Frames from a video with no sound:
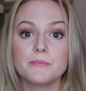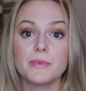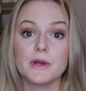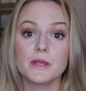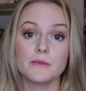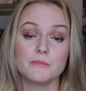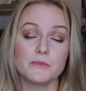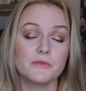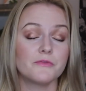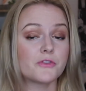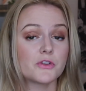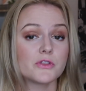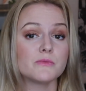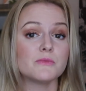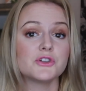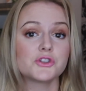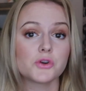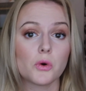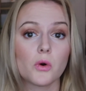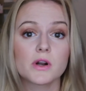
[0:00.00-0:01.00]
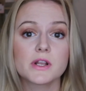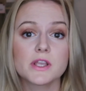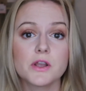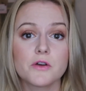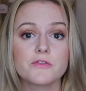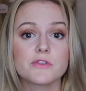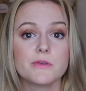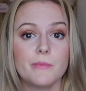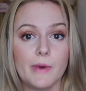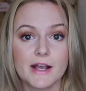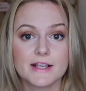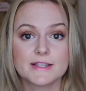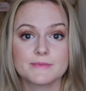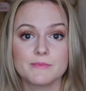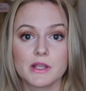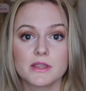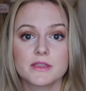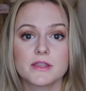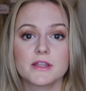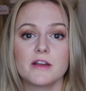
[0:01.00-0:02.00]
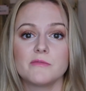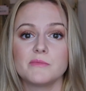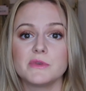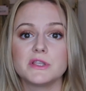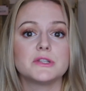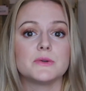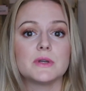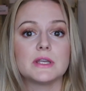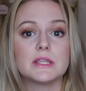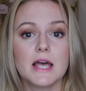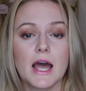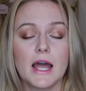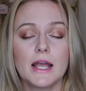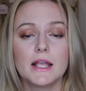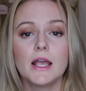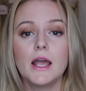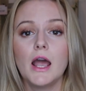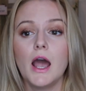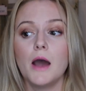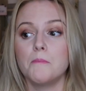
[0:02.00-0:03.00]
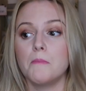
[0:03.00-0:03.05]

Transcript: but for the majority over the past month that I've been doing that,